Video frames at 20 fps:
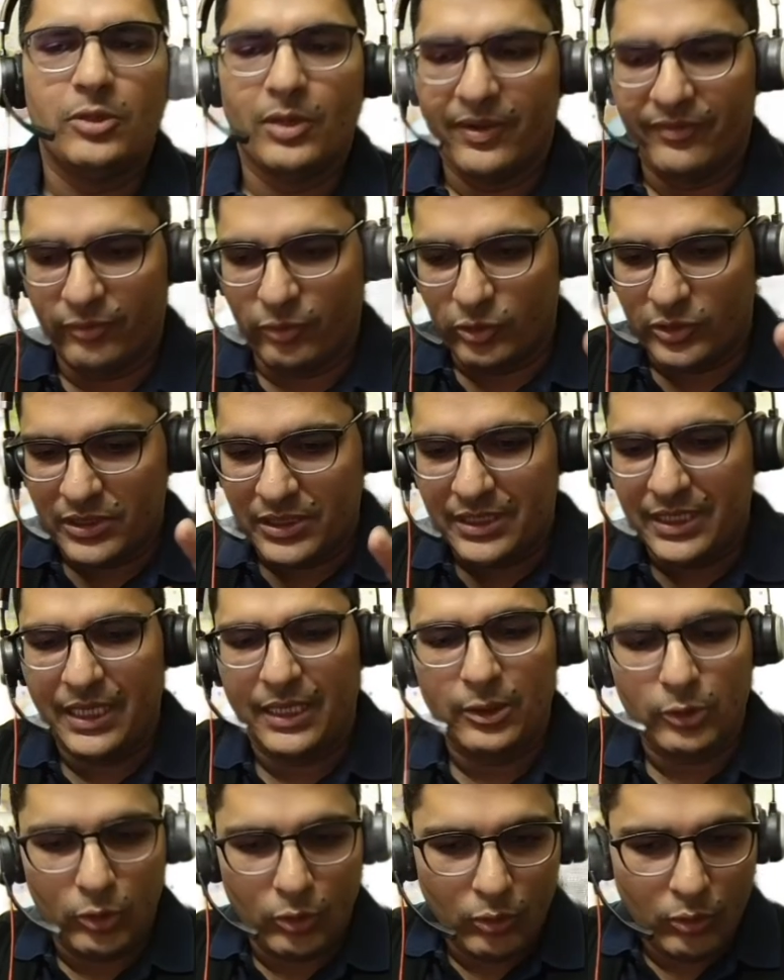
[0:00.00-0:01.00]
You have to
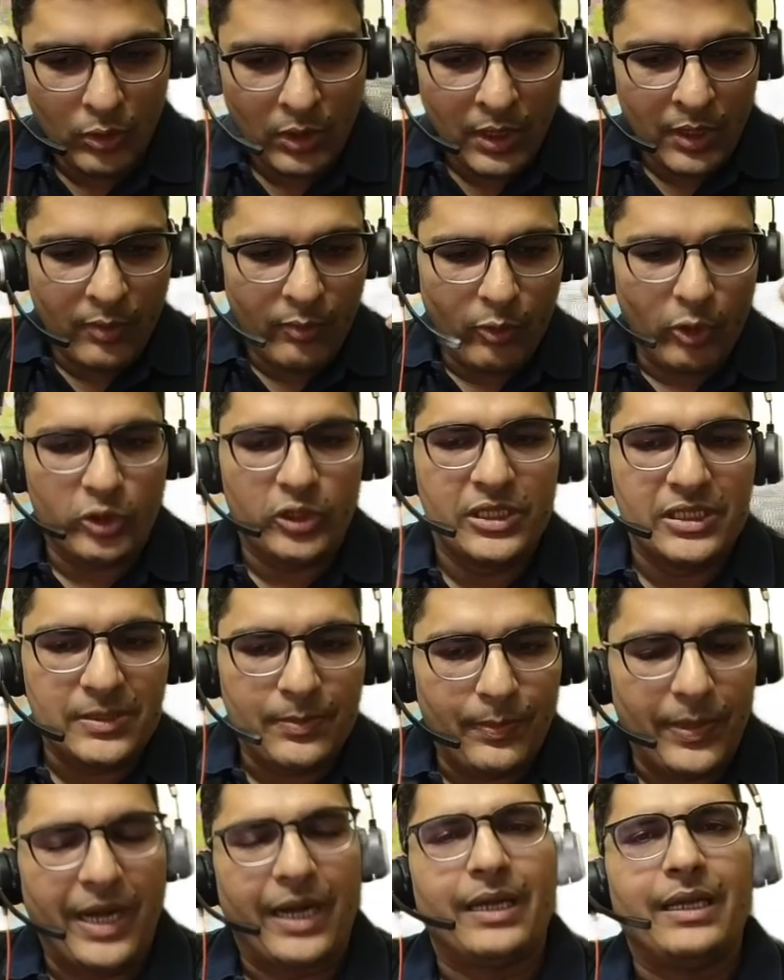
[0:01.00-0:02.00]
stick to what is
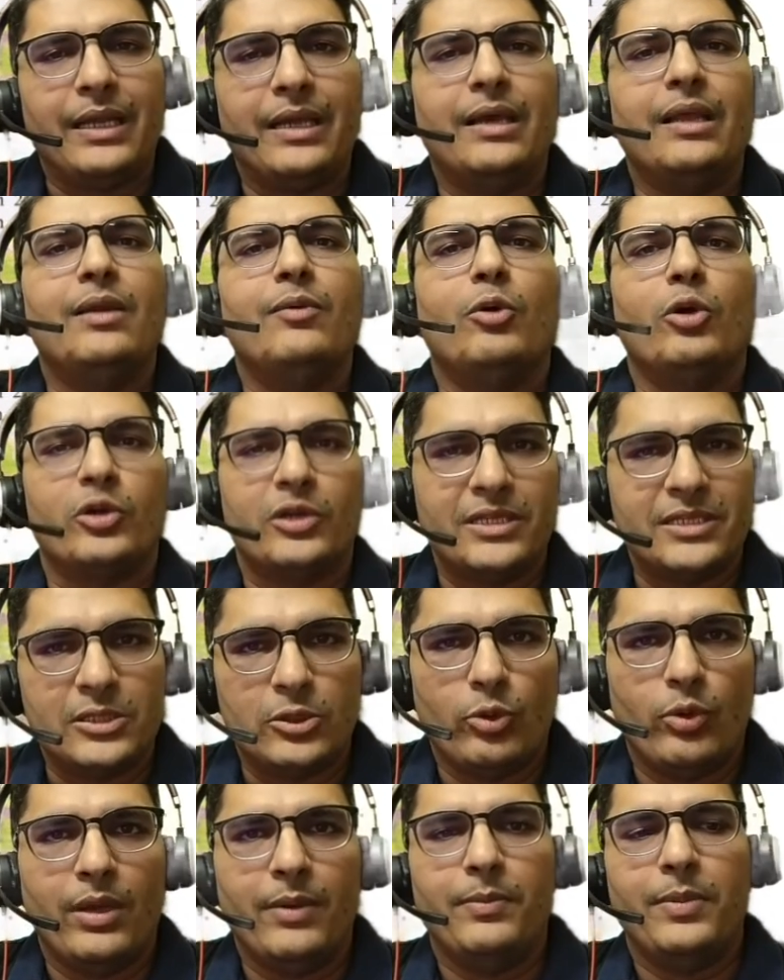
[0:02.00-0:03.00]
practical, what is
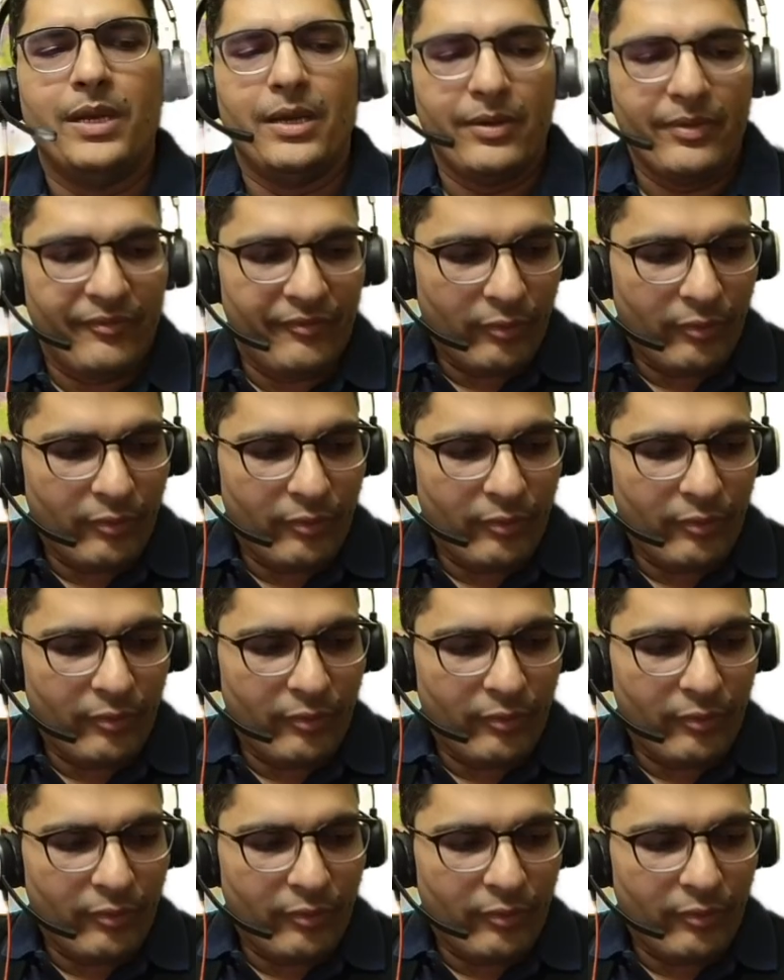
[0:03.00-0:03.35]
doable.